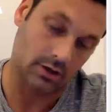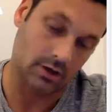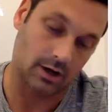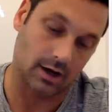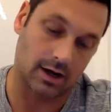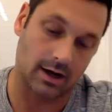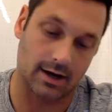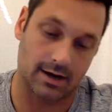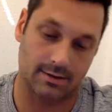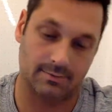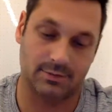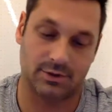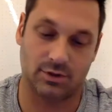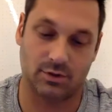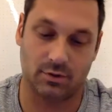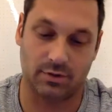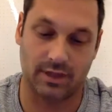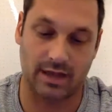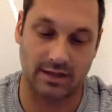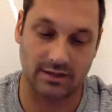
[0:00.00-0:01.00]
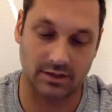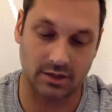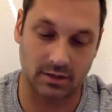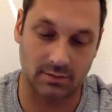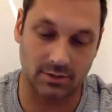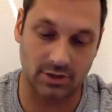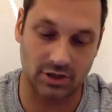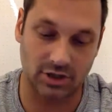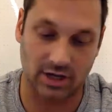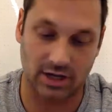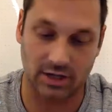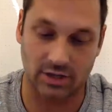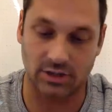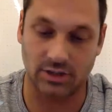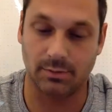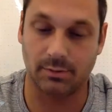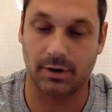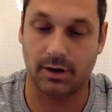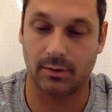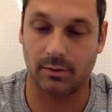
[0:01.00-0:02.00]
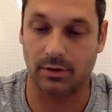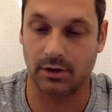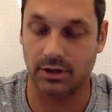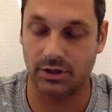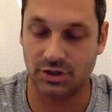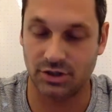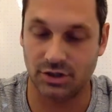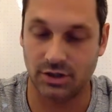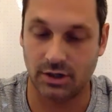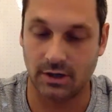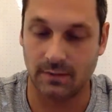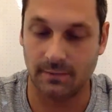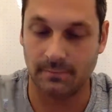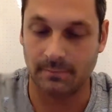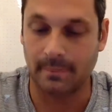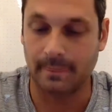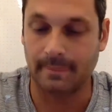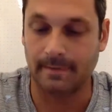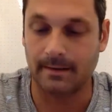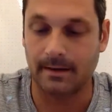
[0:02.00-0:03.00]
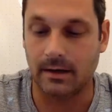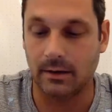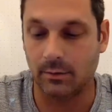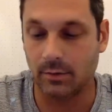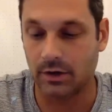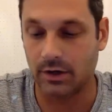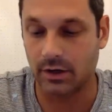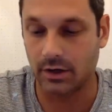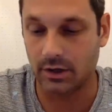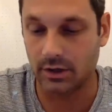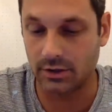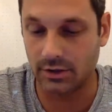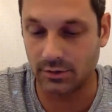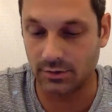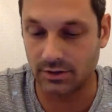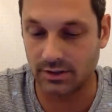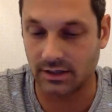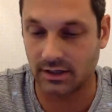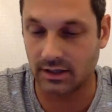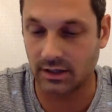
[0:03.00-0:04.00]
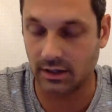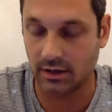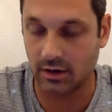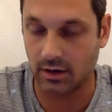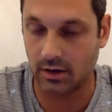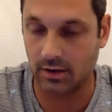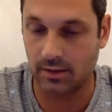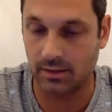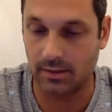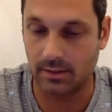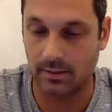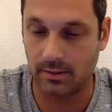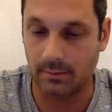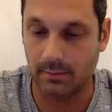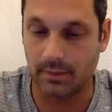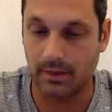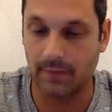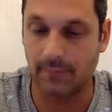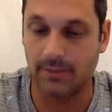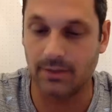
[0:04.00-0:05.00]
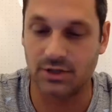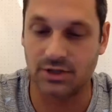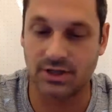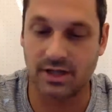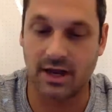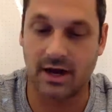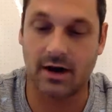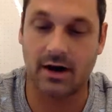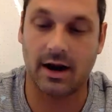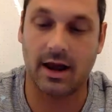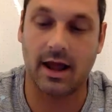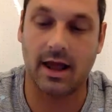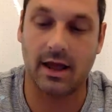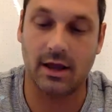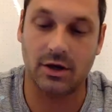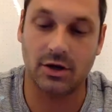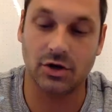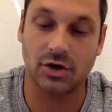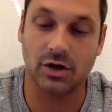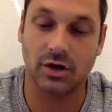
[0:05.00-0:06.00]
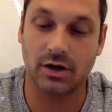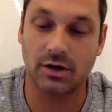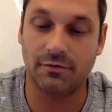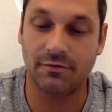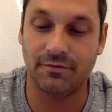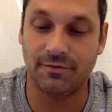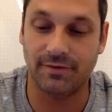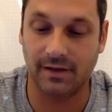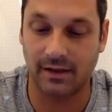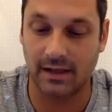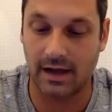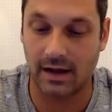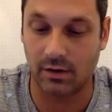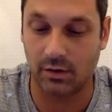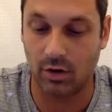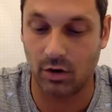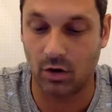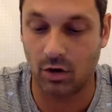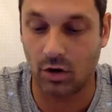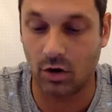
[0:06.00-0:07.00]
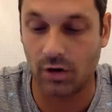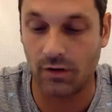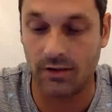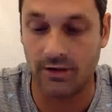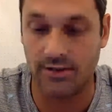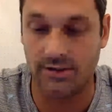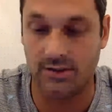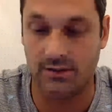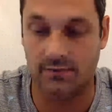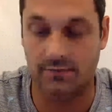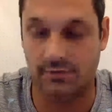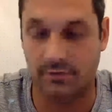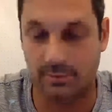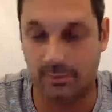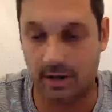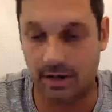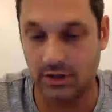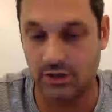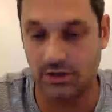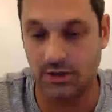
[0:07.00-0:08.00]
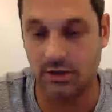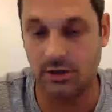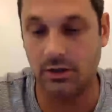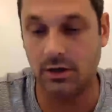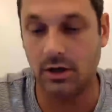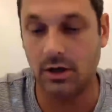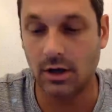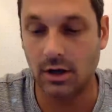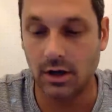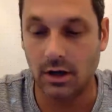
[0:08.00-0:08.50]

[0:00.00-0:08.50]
So that's going to be changed to publish. And what you're going to do is click on publish there, and you're going to fill out all this information.